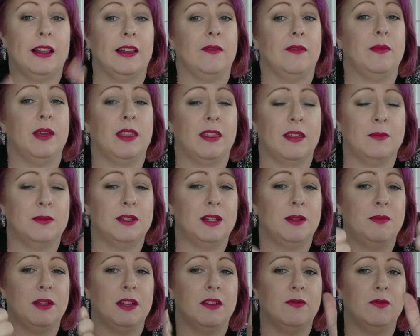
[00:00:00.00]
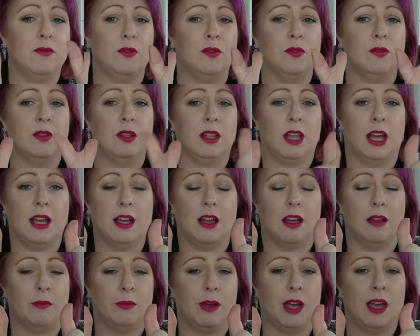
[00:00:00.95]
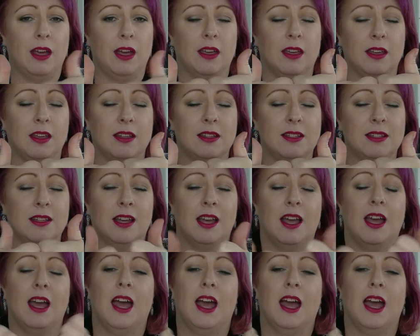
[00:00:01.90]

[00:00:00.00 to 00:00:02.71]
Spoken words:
Leave me a thumbs up if you like unbaggings.